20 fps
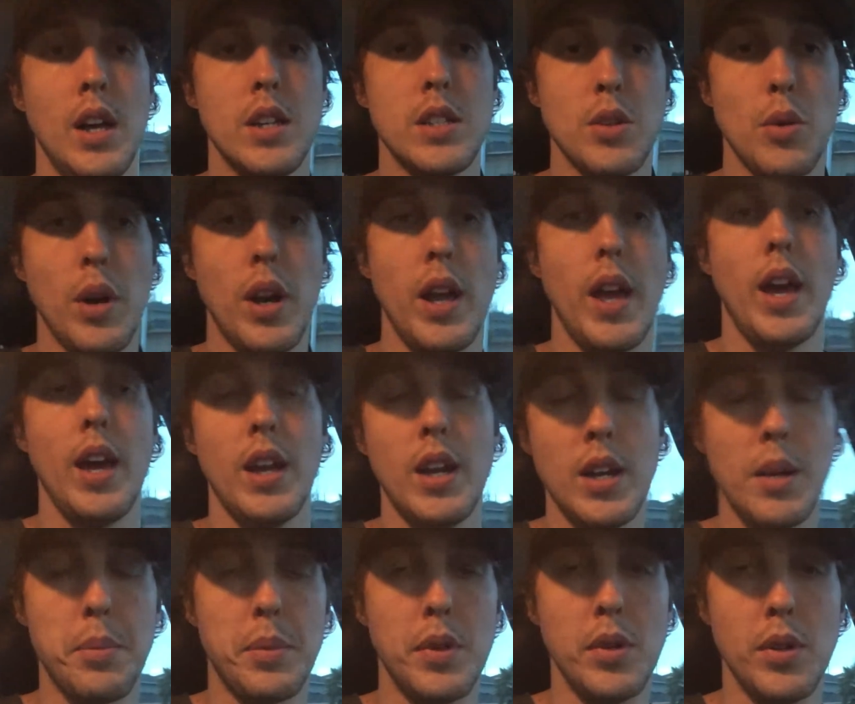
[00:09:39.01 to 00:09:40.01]
So what I
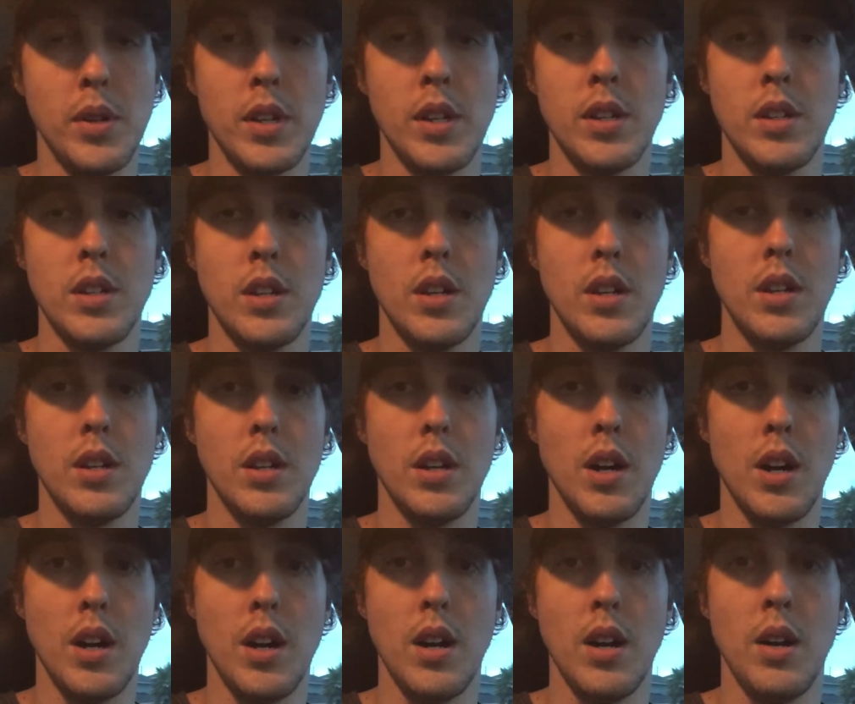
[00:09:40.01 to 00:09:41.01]
ended up doing
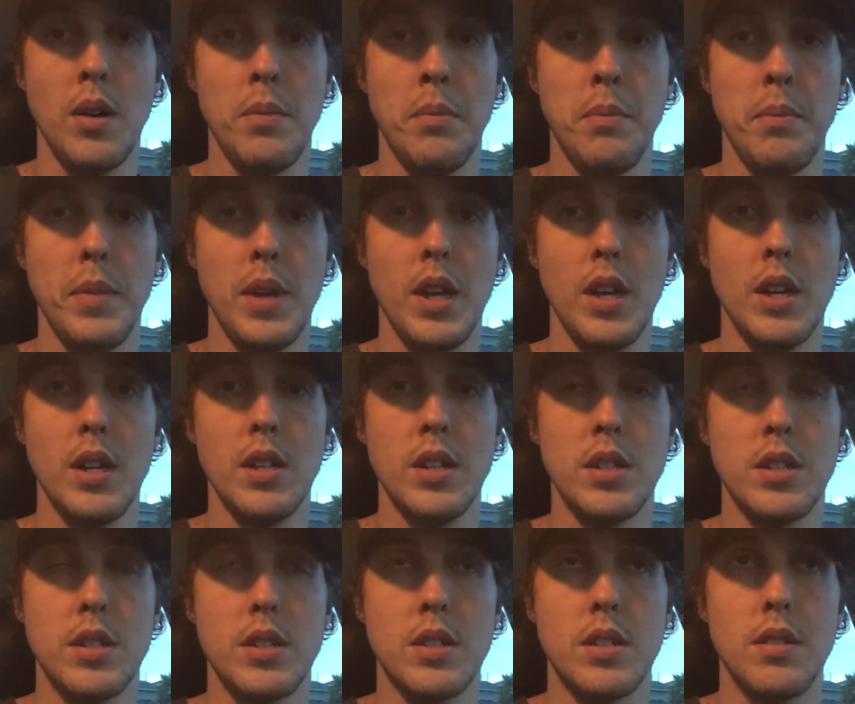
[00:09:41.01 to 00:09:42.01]
um,
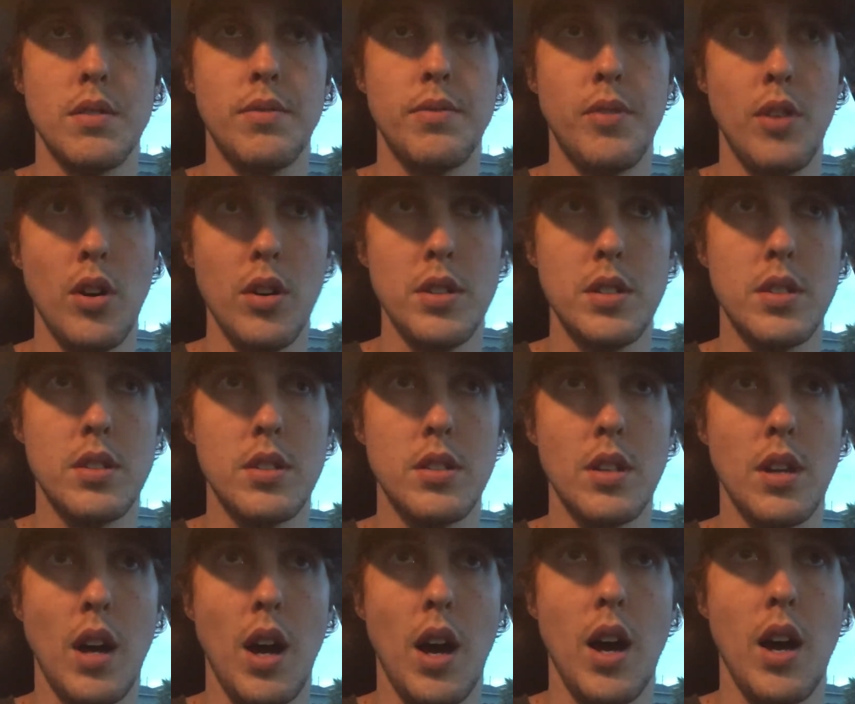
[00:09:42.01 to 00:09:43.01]
is
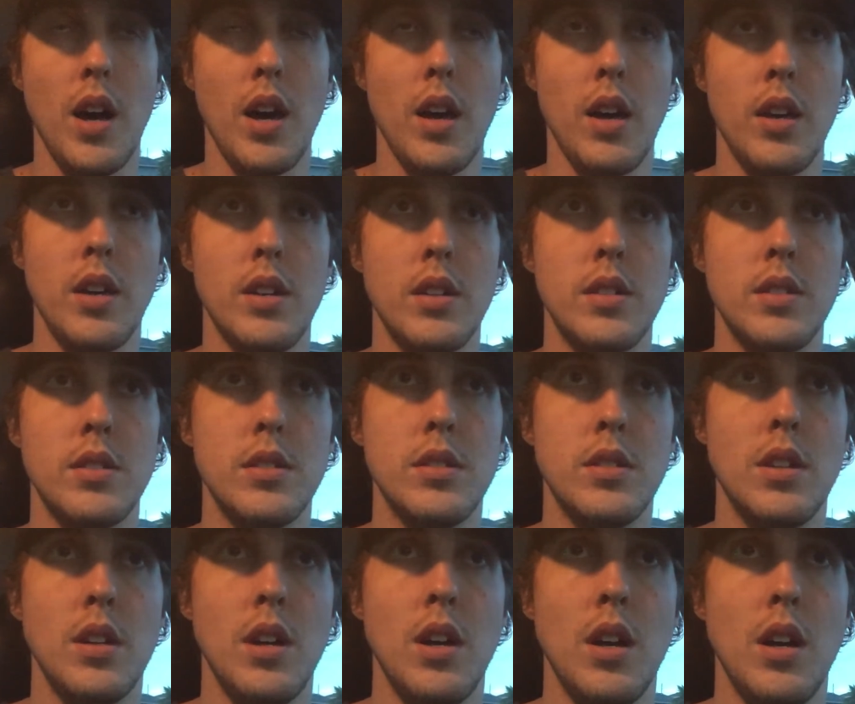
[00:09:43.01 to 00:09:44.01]
first I
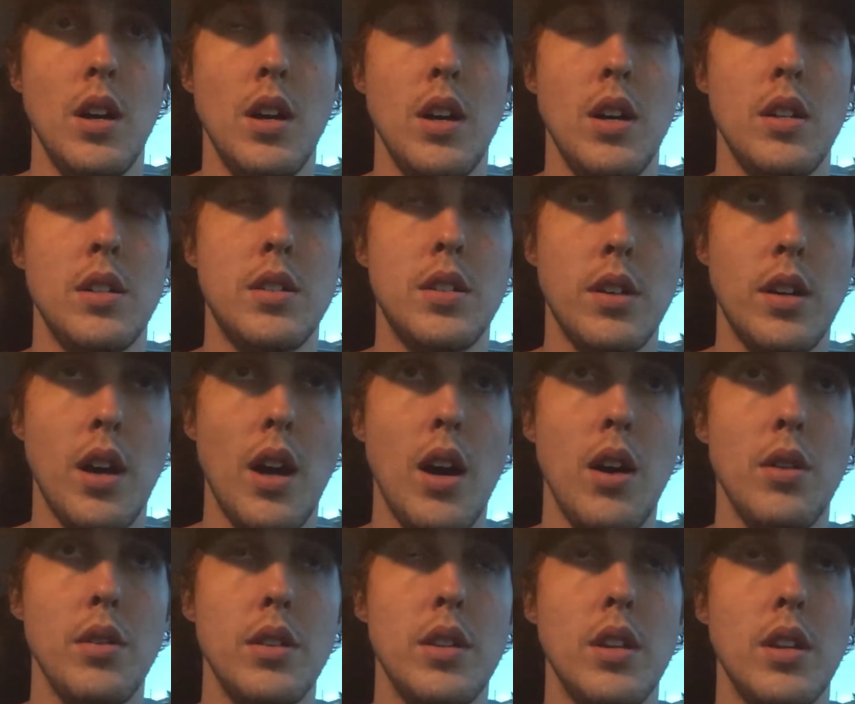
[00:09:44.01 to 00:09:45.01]
took
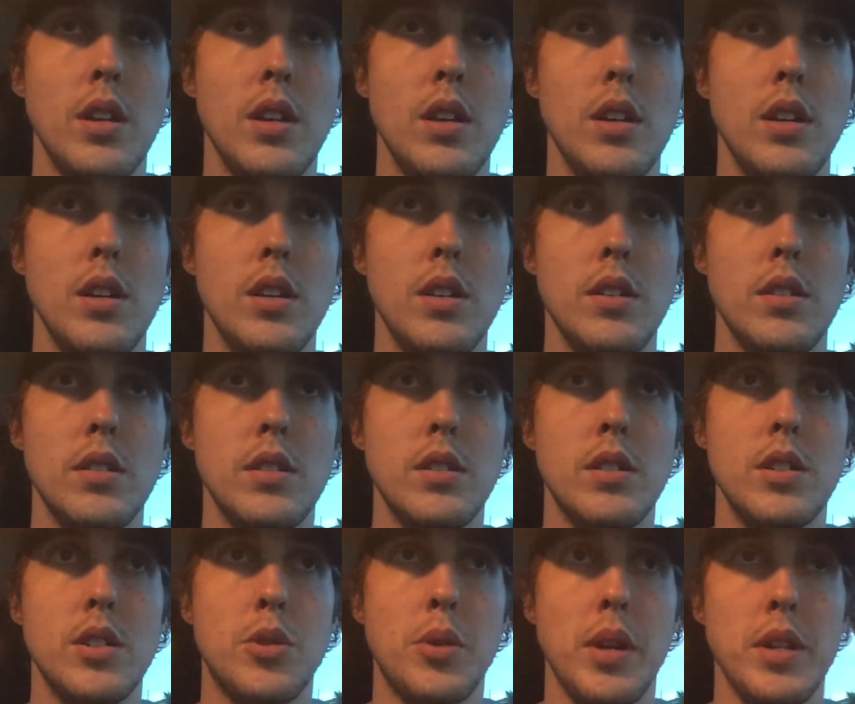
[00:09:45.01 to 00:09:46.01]
out the
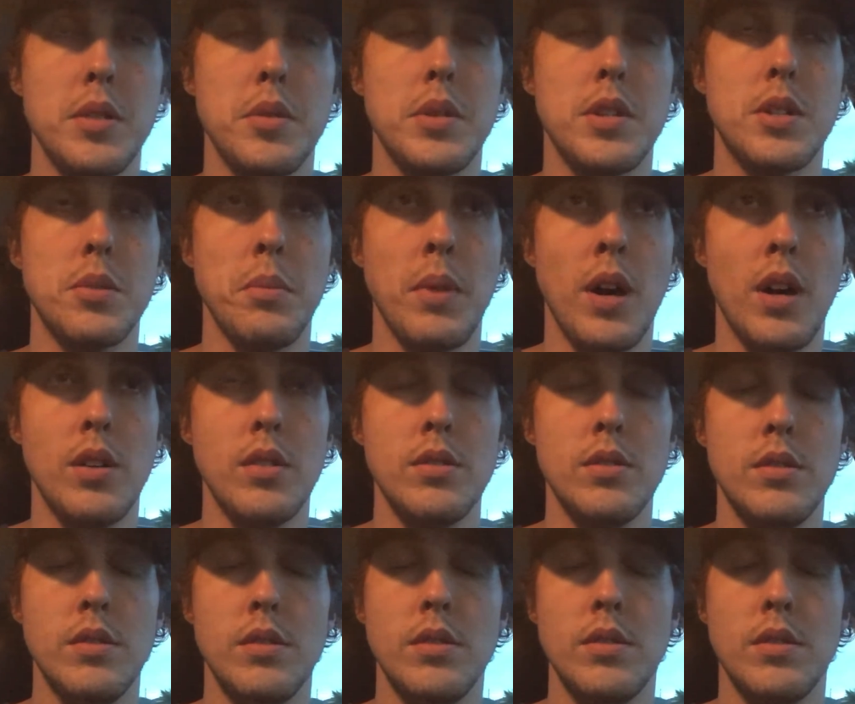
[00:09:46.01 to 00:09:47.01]
transmission mount
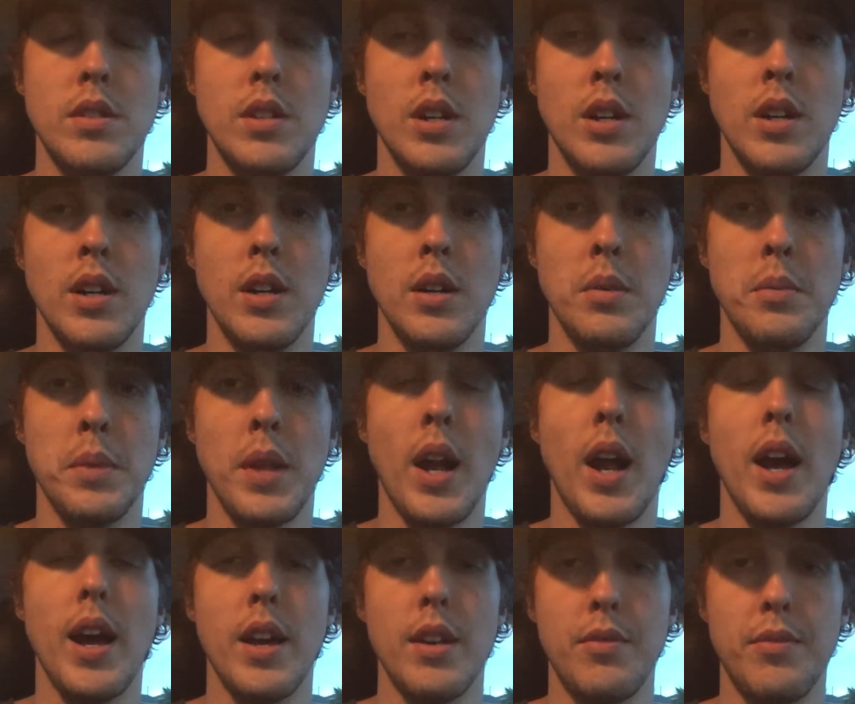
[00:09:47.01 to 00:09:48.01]
um, that
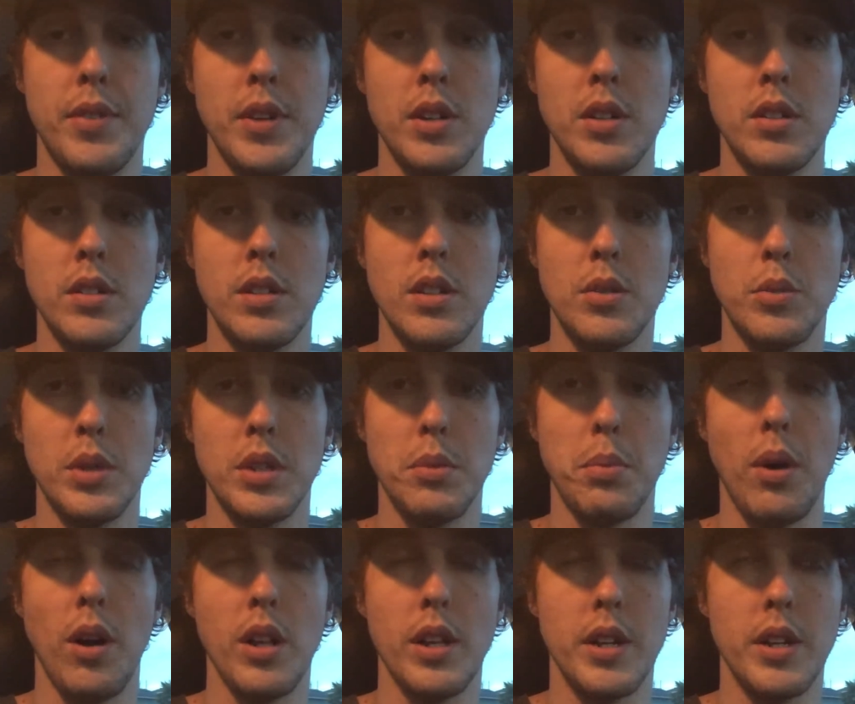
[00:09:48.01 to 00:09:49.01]
I had filled with the
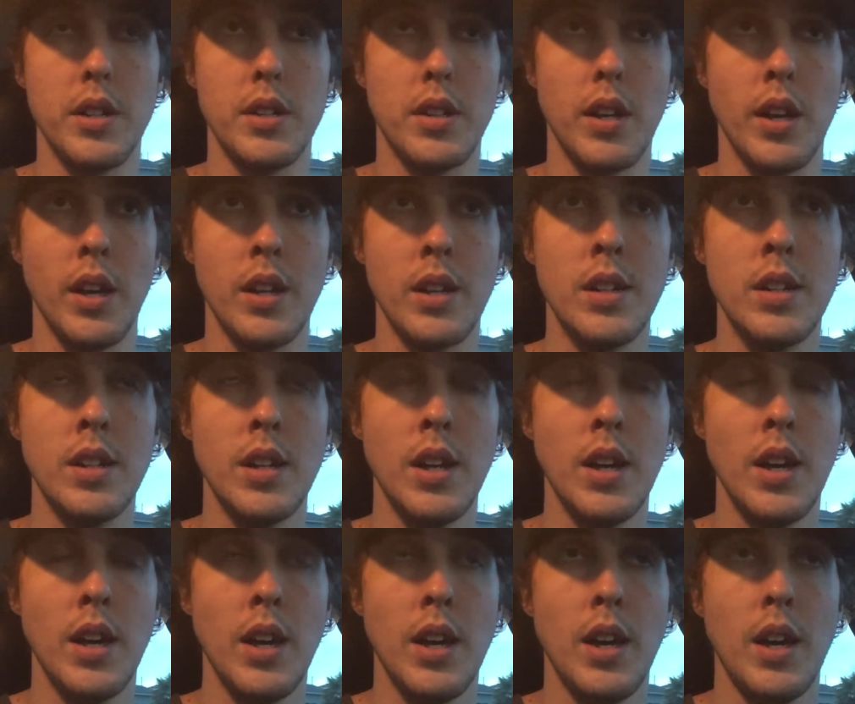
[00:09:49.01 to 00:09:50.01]
polyurethane
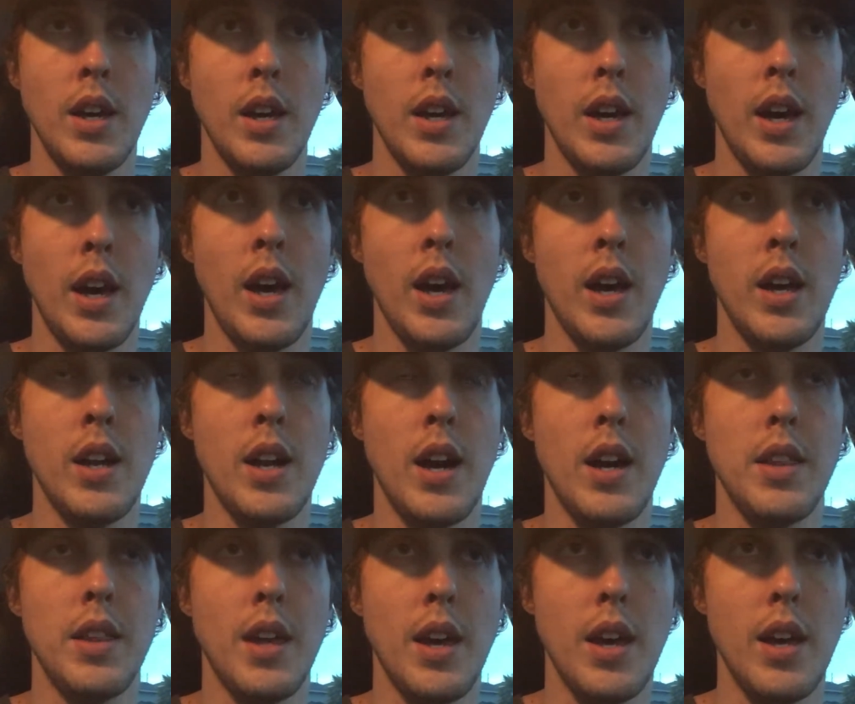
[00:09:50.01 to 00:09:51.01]
and
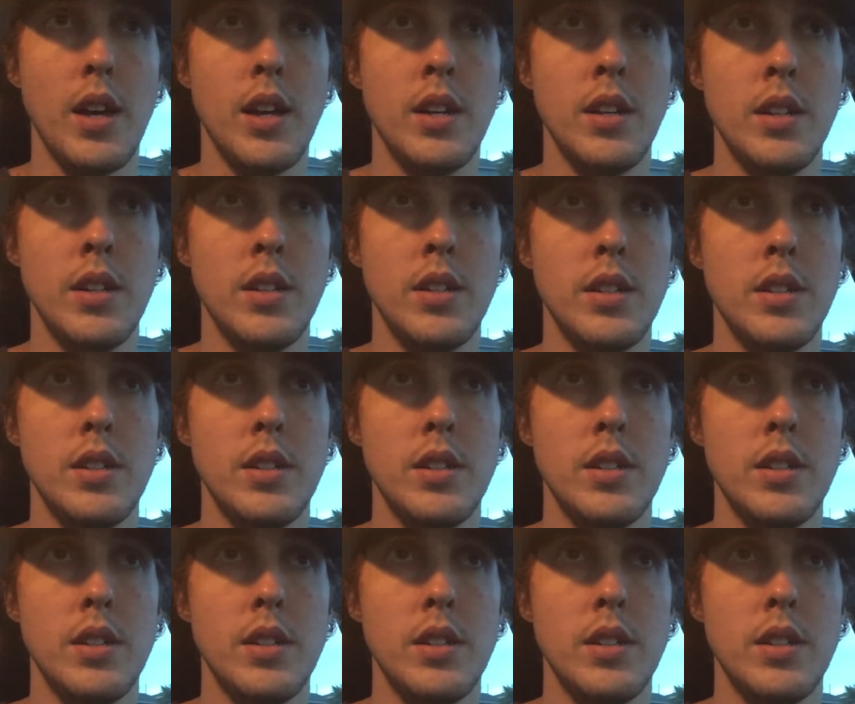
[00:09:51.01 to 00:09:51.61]
I then